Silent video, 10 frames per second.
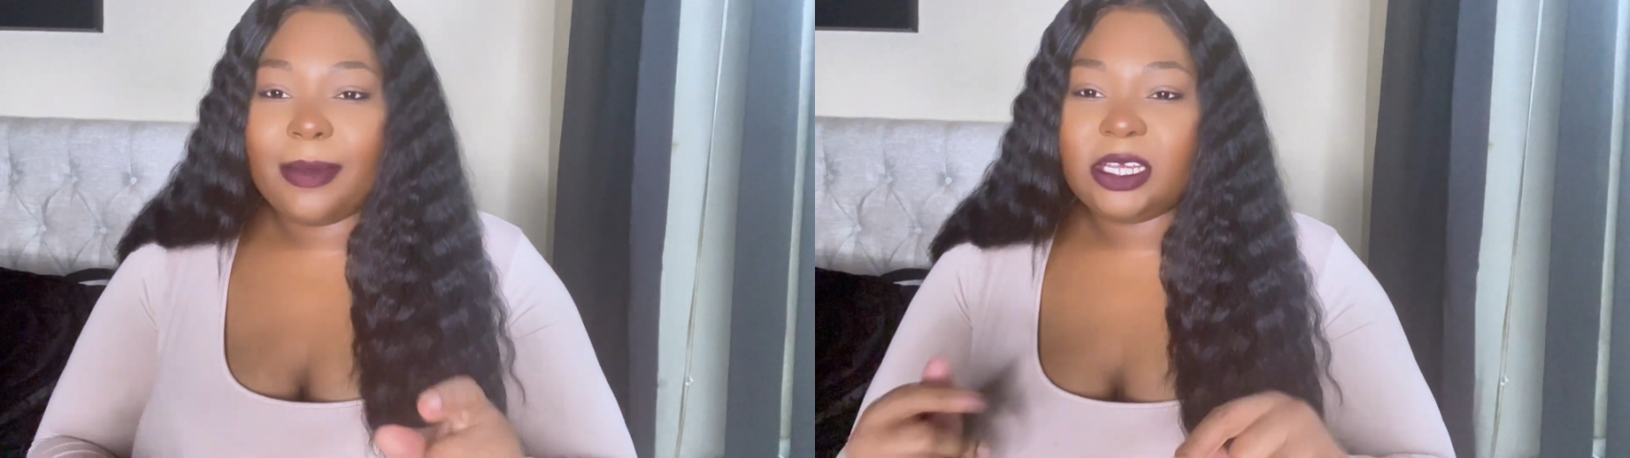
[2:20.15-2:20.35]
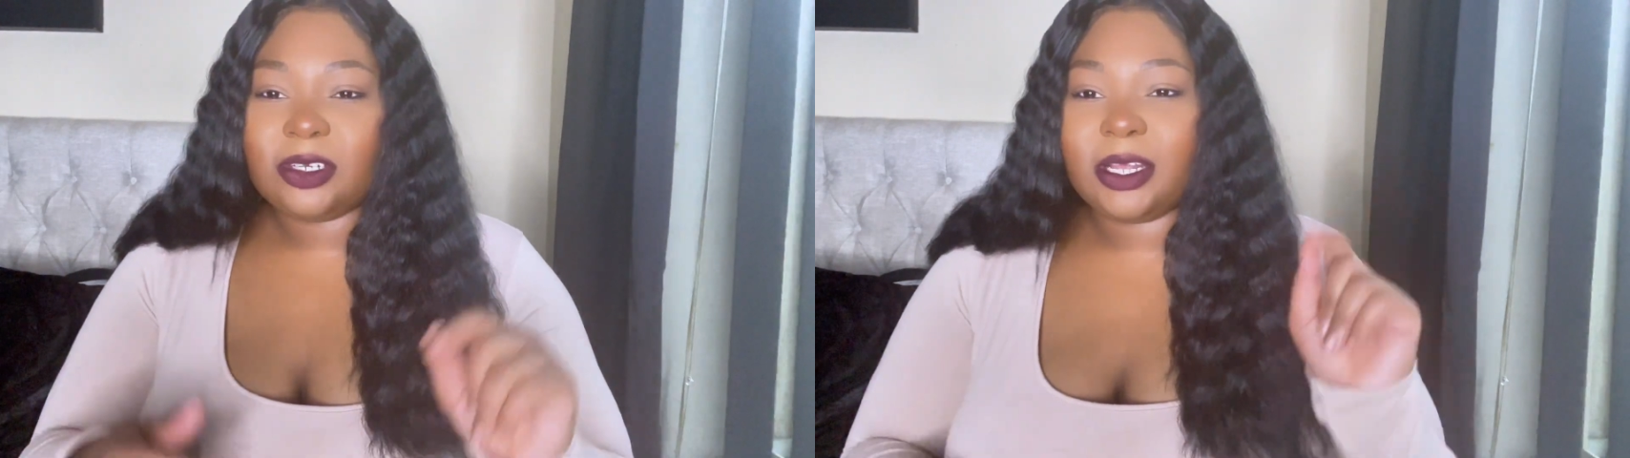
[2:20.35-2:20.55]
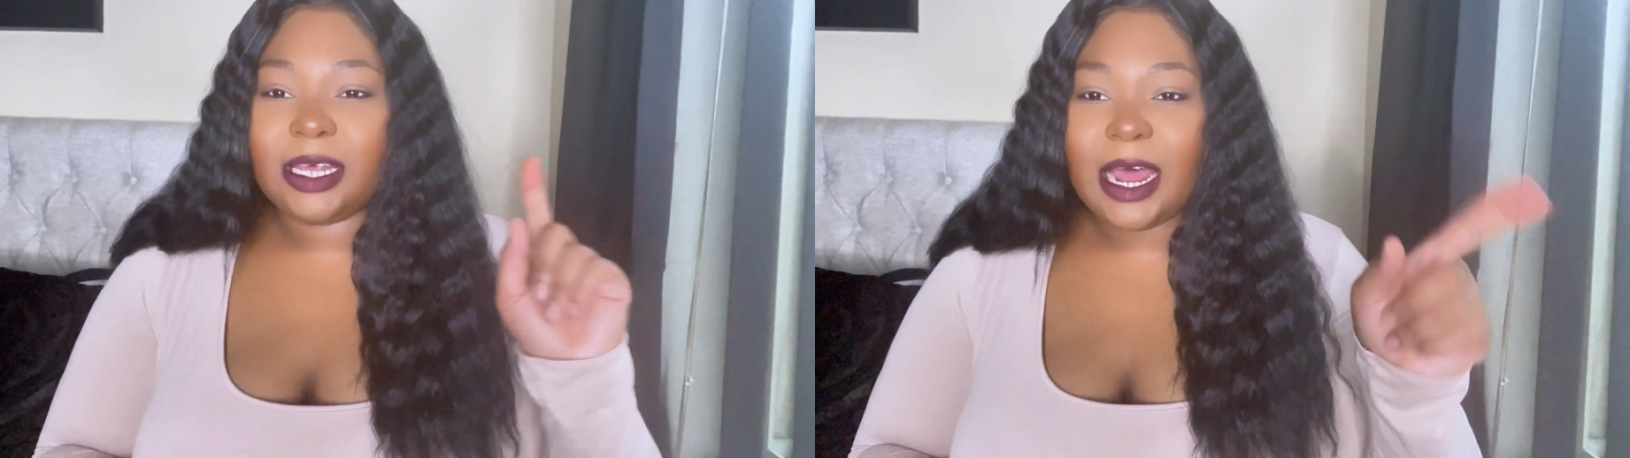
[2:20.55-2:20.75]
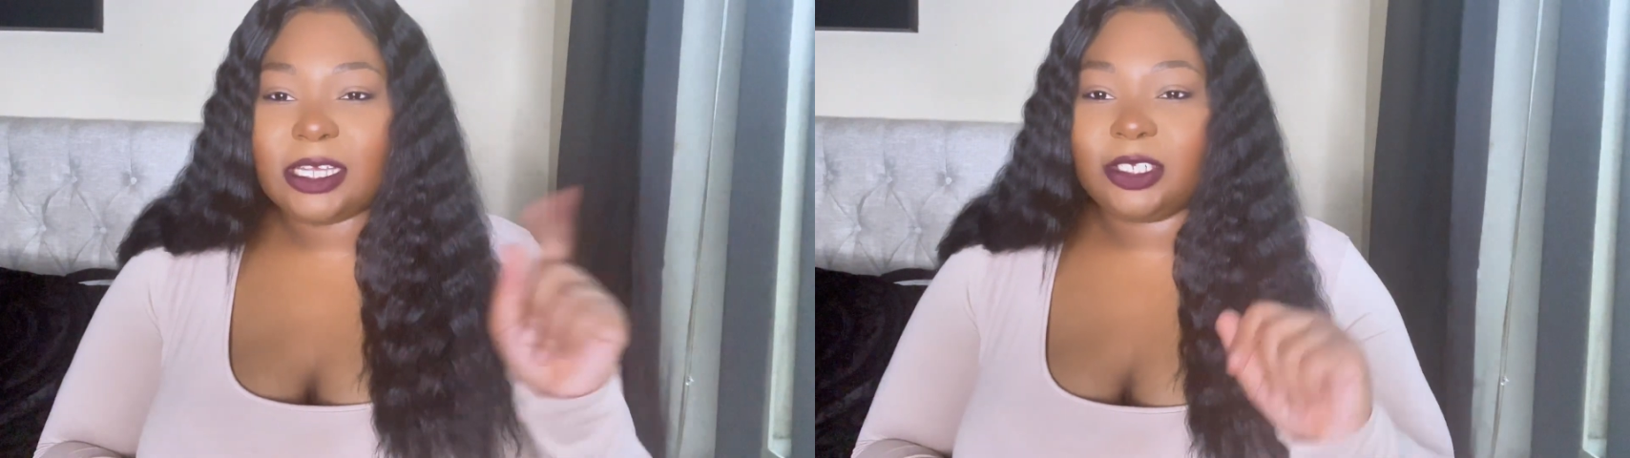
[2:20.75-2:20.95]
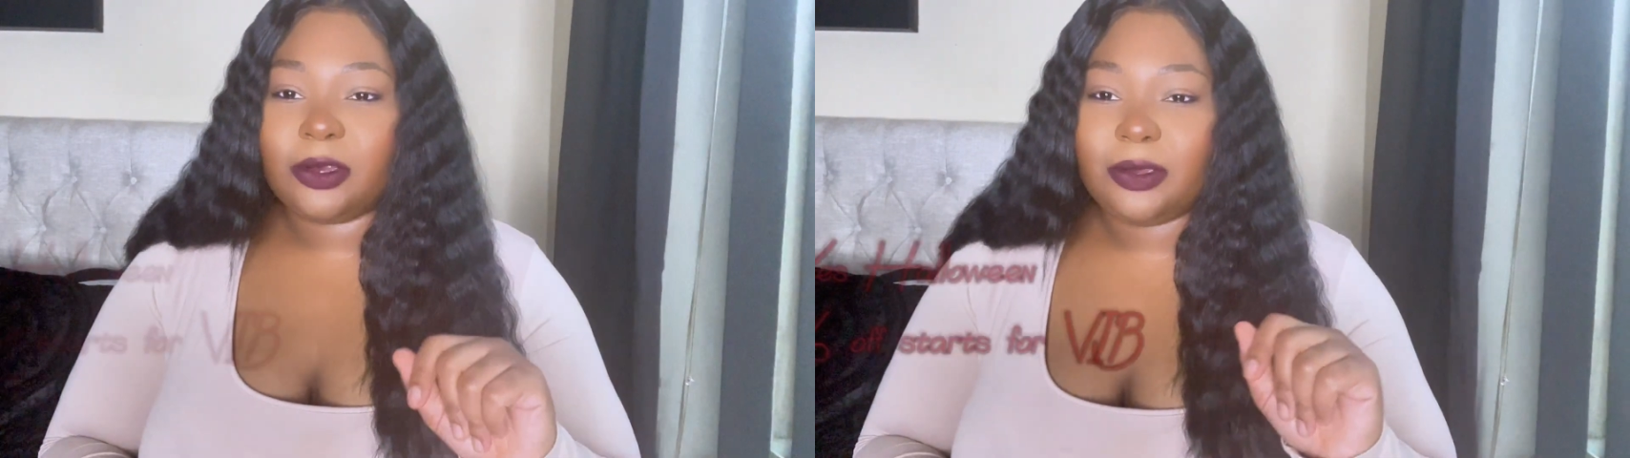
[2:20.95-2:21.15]
make sure that i
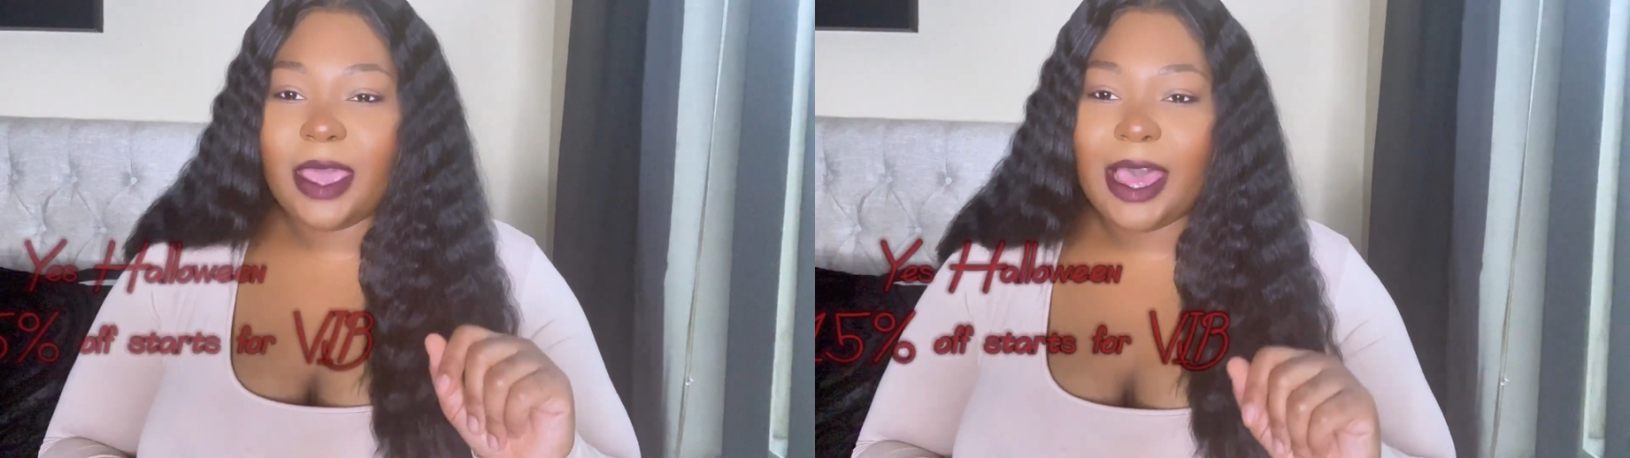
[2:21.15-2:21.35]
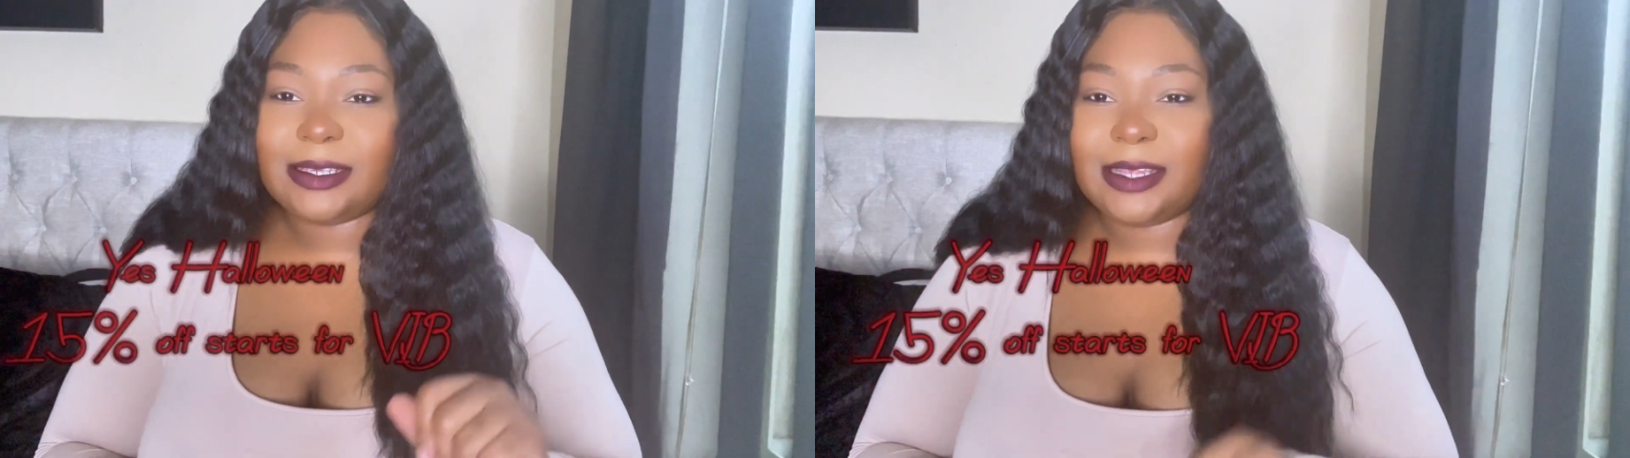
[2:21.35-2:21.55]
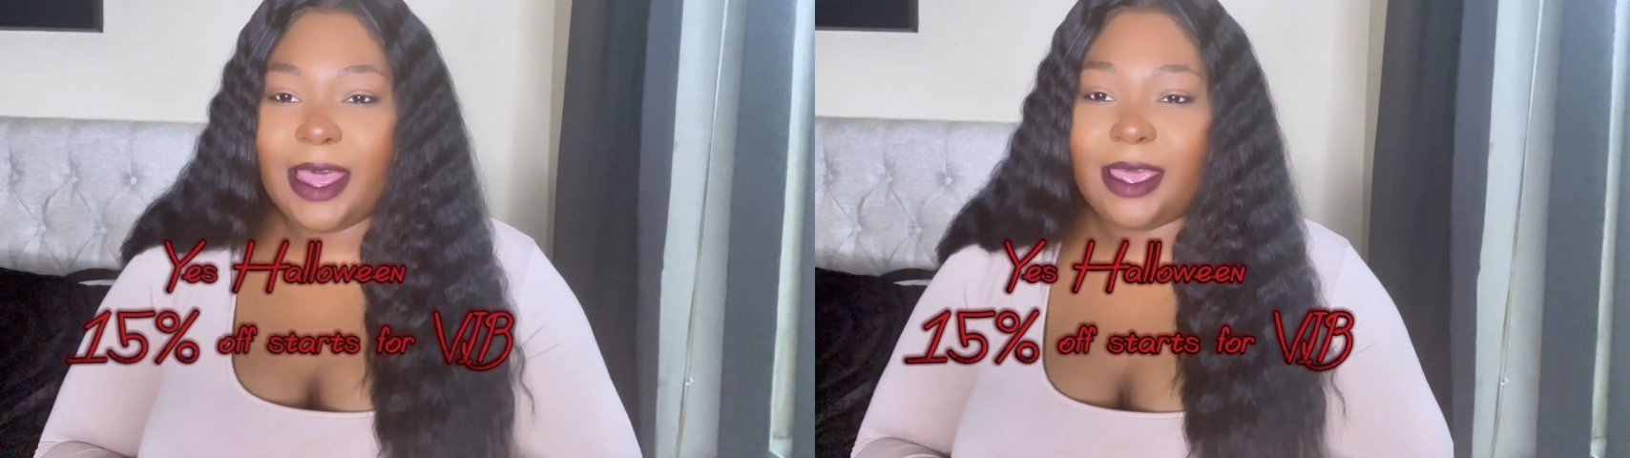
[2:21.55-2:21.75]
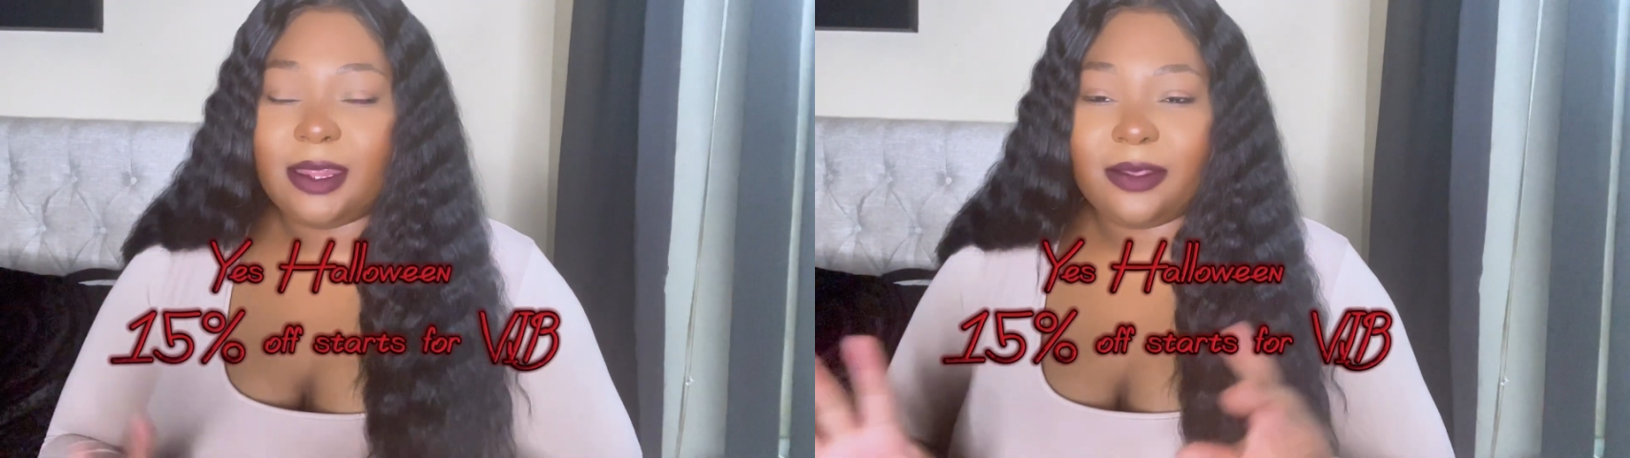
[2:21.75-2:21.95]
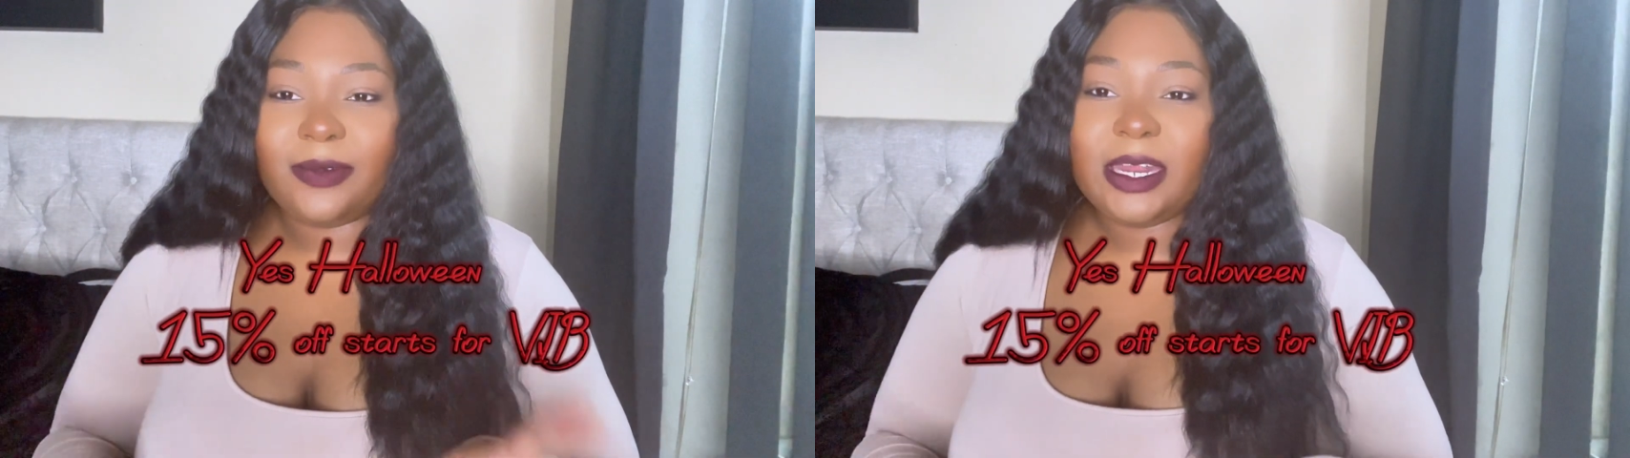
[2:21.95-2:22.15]
show you guys that
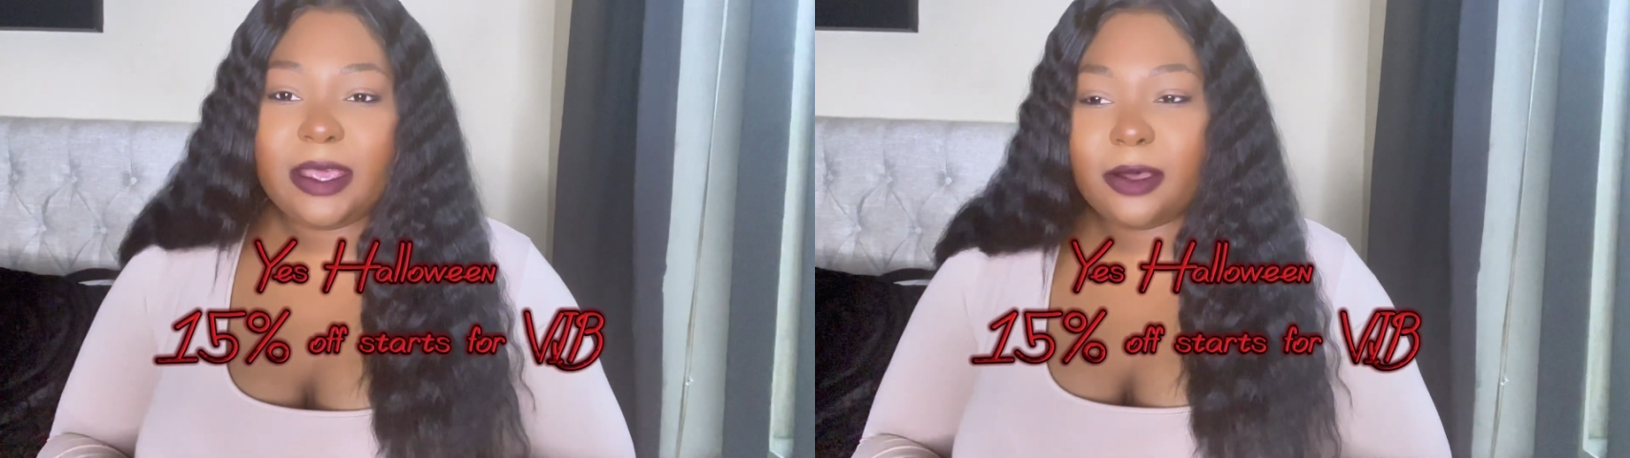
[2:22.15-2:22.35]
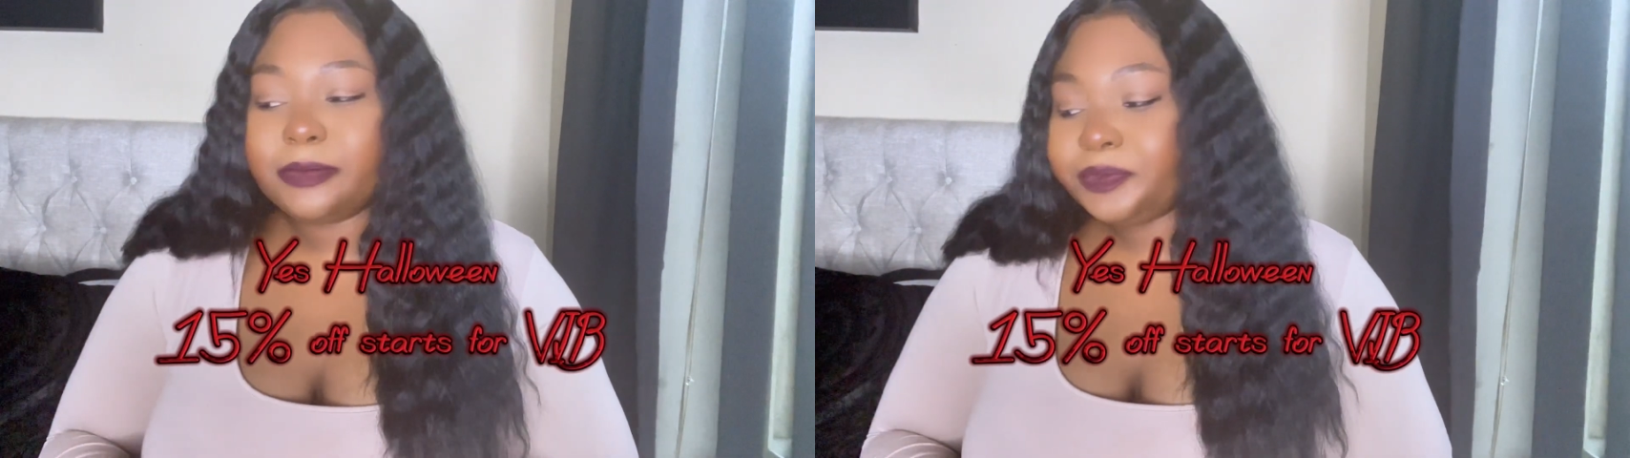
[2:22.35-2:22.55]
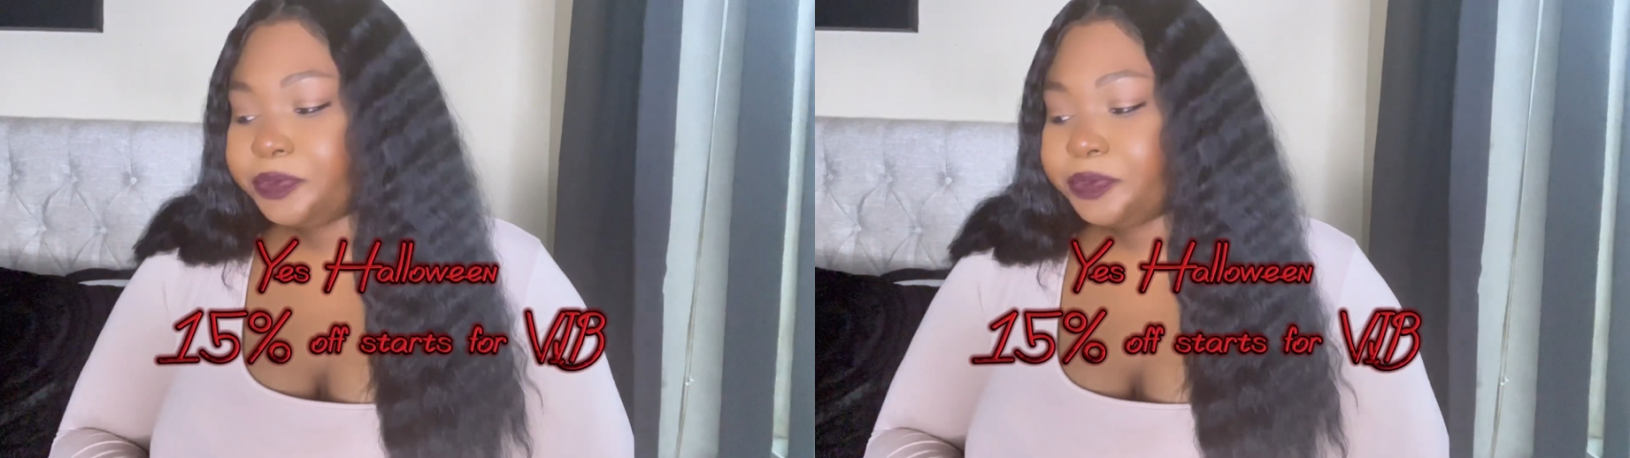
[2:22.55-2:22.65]
in the video